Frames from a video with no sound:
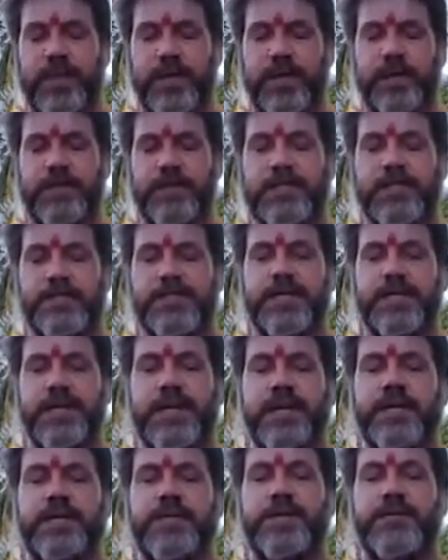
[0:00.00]
spread
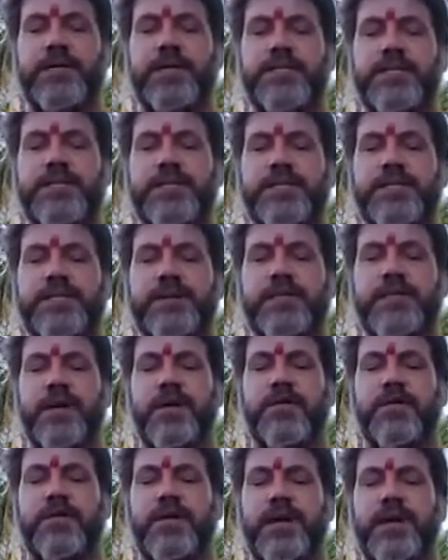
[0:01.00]
into the rest of your
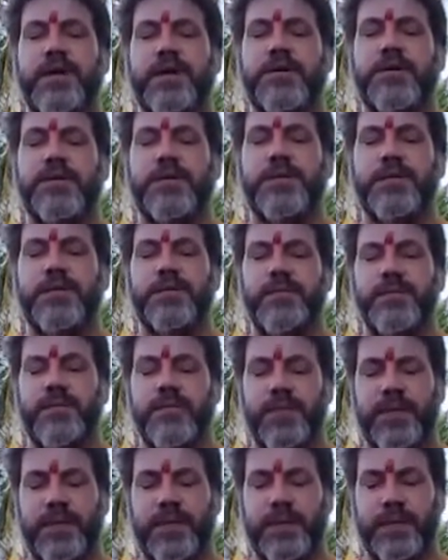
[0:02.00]
feet,
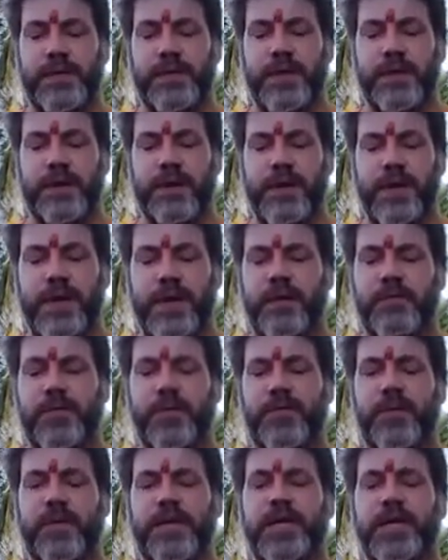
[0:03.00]
up to
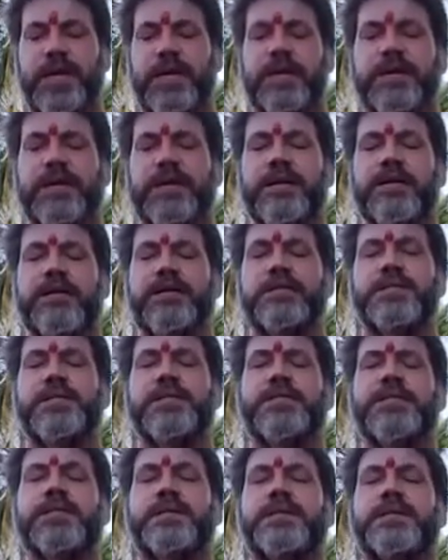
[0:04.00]
the
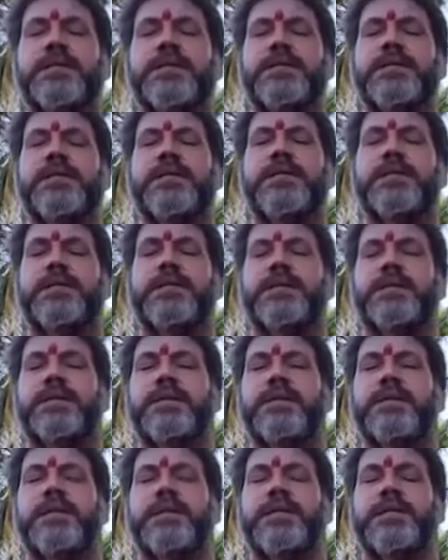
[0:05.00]
heels,
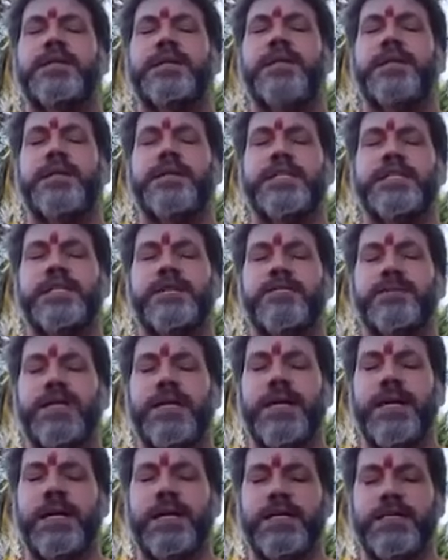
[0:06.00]

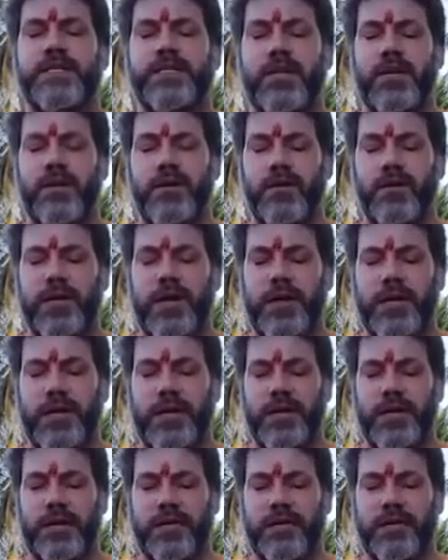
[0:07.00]
spreading slowly
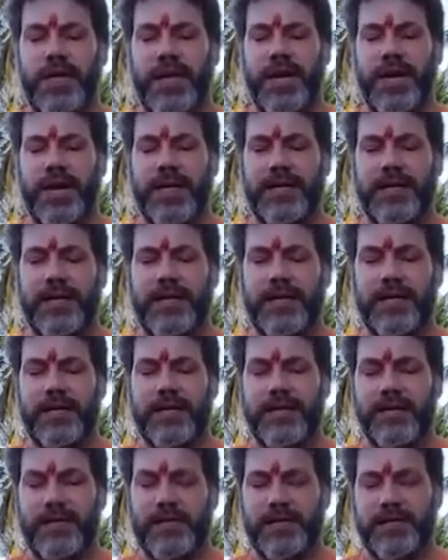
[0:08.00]
into the
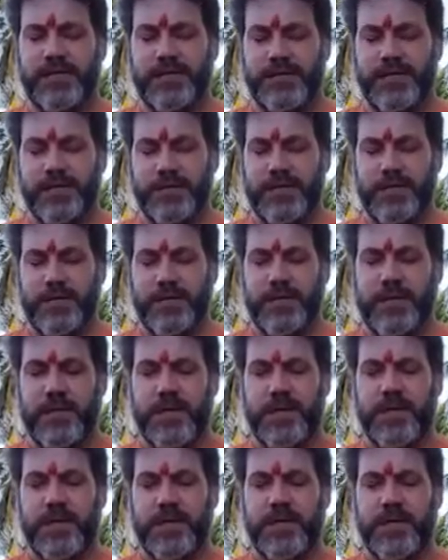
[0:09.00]
ankles,
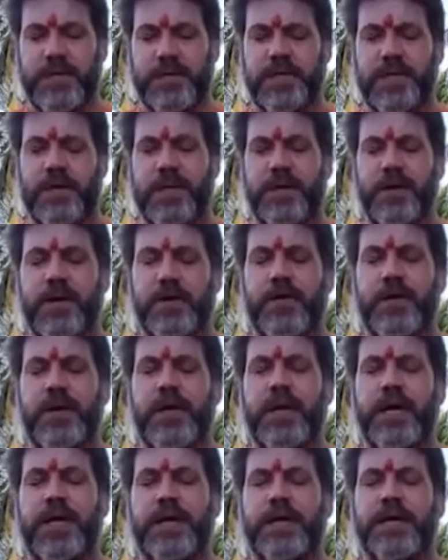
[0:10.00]
the lower
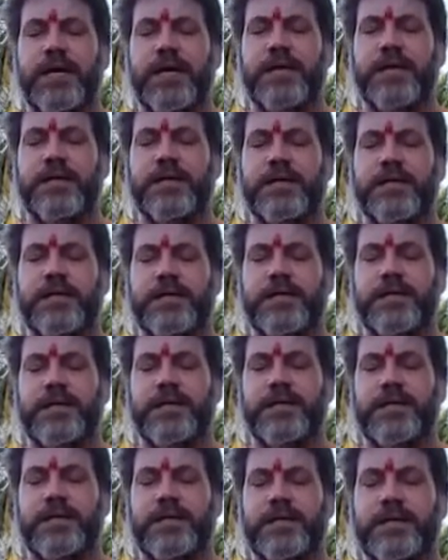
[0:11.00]
leg,
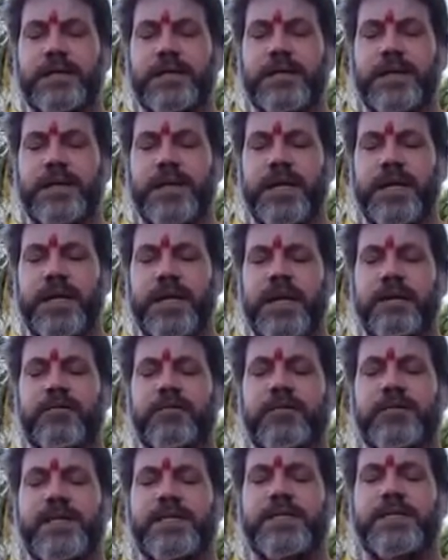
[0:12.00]
the calf
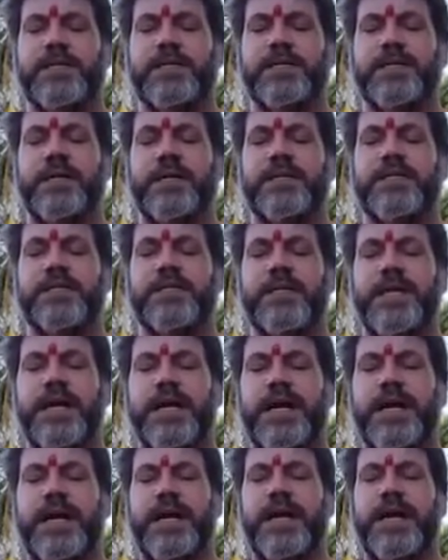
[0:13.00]
muscles, the
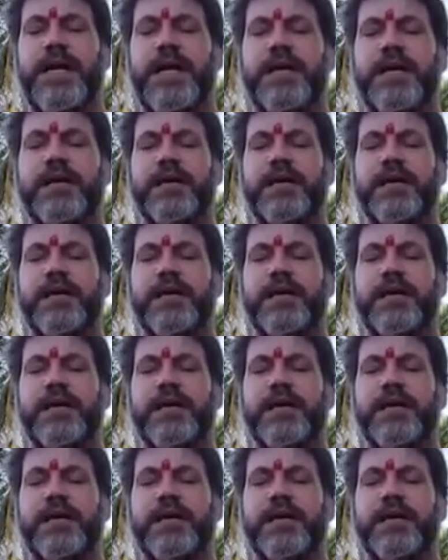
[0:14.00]
knee,